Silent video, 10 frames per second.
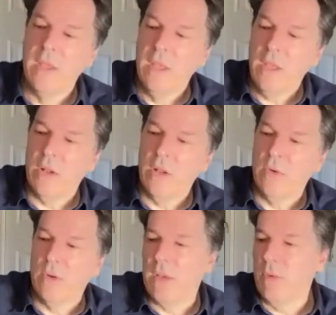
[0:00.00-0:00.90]
who
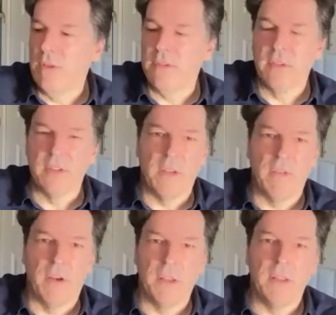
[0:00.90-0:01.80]
were like, well, this looks like
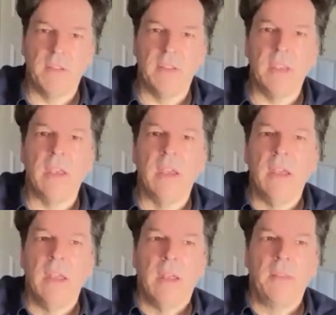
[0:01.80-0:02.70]
fun. Let's see.
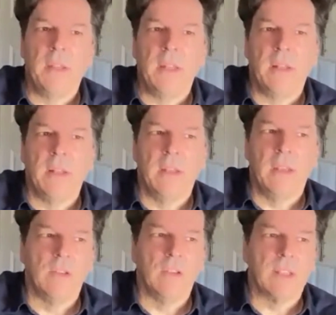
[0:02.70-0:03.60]
And then
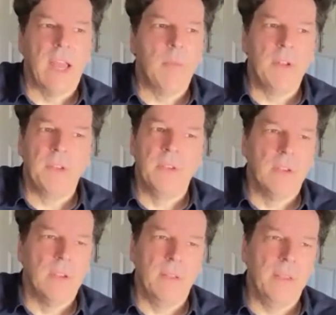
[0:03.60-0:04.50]
it just happened
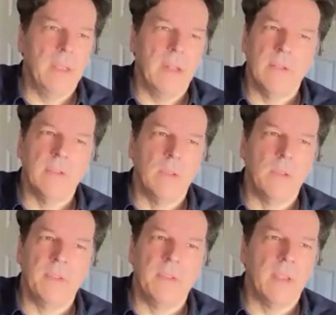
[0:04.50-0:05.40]
to, I think it outsold
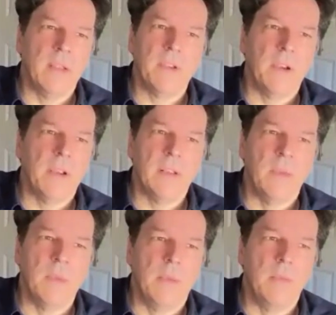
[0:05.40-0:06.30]
its sales targets
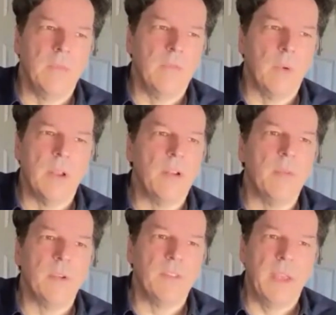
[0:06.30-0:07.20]
by
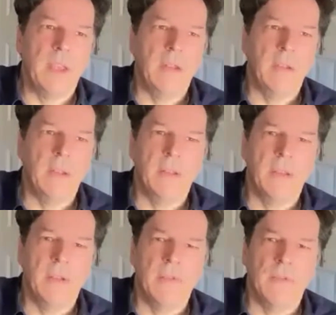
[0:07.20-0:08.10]
400%
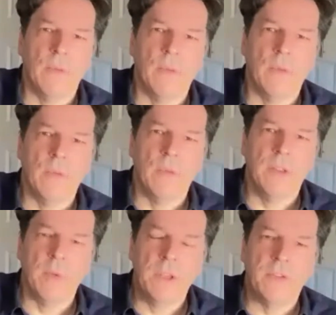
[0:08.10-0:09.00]
for
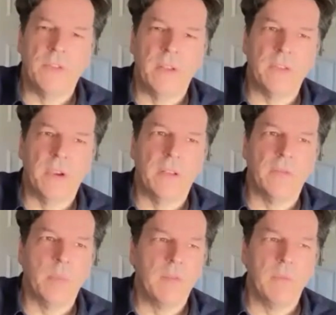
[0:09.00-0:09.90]
its 1 year sales targets,
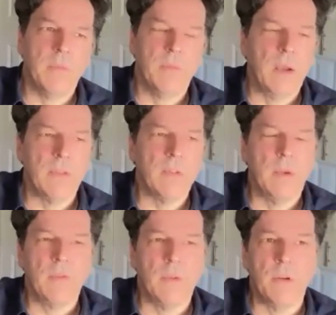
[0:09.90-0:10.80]
by outsold by
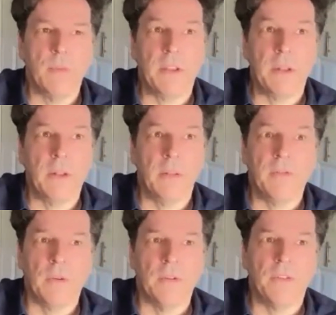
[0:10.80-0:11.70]
400% in the
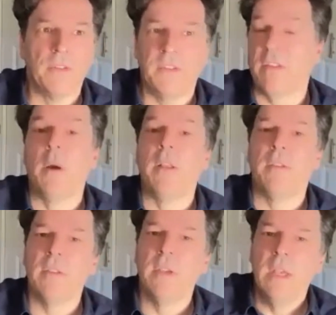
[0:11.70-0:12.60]
first 6
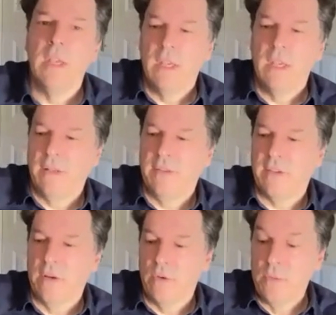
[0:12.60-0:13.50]
months. And
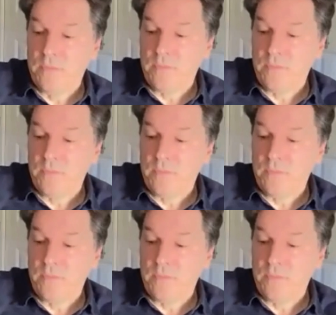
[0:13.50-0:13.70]
so